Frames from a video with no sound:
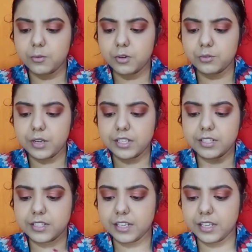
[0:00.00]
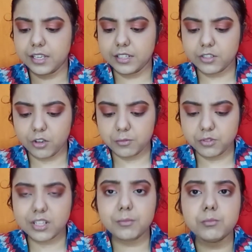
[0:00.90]
what do I say, it's
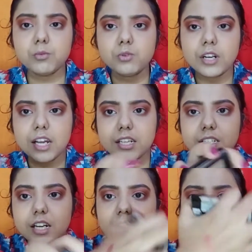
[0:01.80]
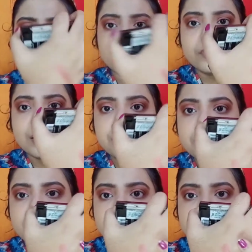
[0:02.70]
almost a moonlight color, if that
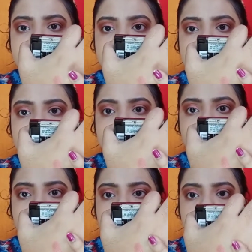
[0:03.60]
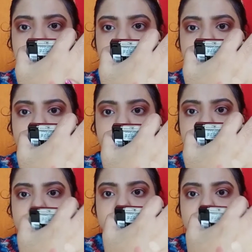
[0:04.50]
makes sense. I'll swatch it
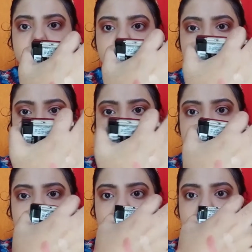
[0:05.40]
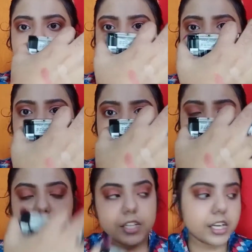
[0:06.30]
right here. Yeah, you see, very
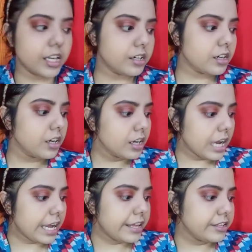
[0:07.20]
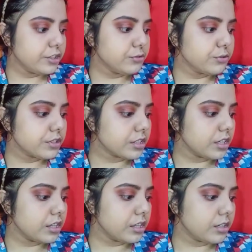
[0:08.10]
pretty color. I'll use
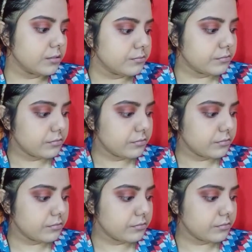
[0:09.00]
a